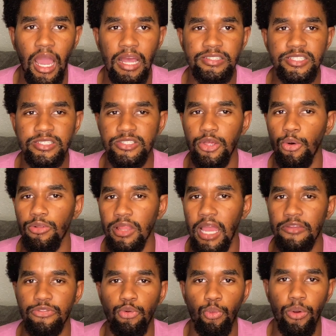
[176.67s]
I just don't
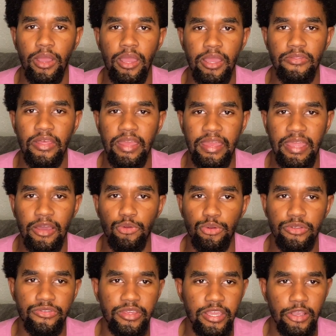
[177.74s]
like the way they handle
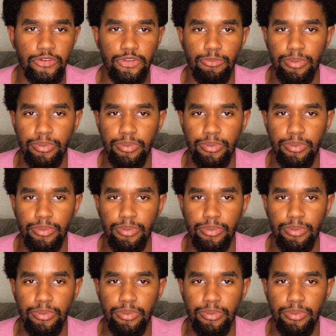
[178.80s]
his character